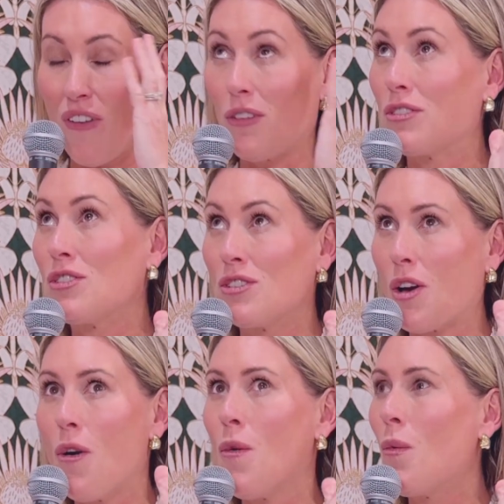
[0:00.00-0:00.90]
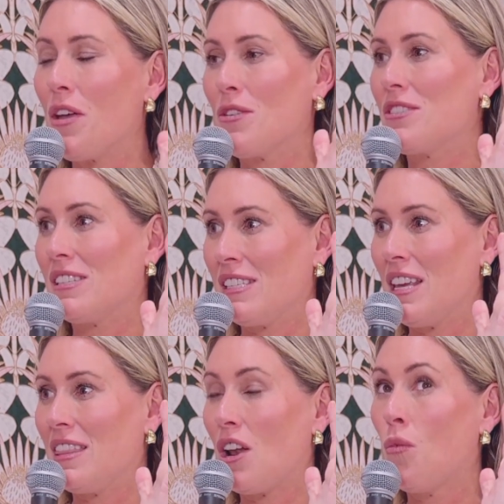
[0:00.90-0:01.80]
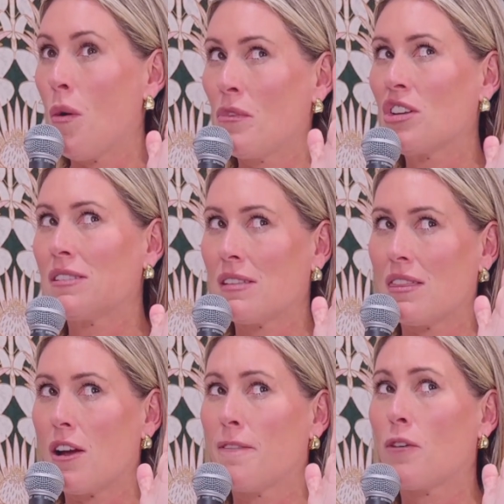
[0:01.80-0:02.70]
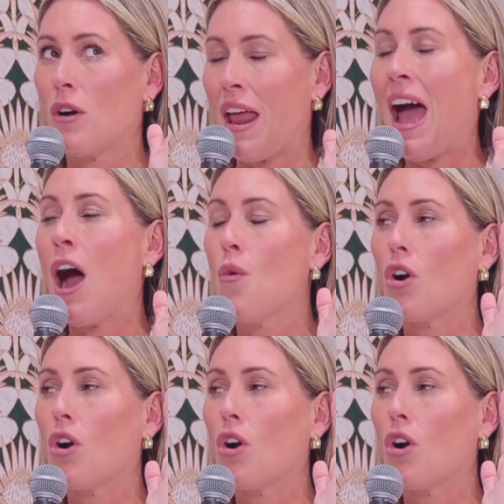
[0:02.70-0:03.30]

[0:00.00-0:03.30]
so weird to see that a woman could sit there for an hour.